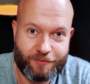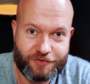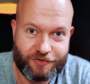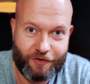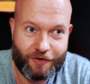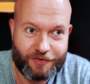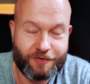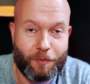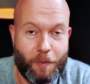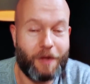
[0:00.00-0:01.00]
the start
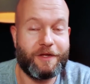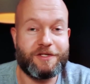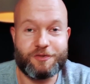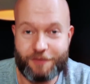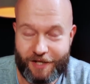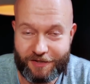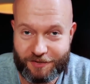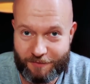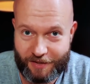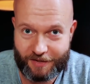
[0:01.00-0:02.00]
well into the
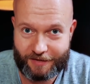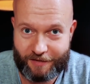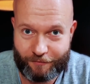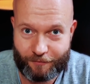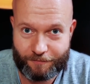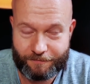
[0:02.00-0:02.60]
intermediate level?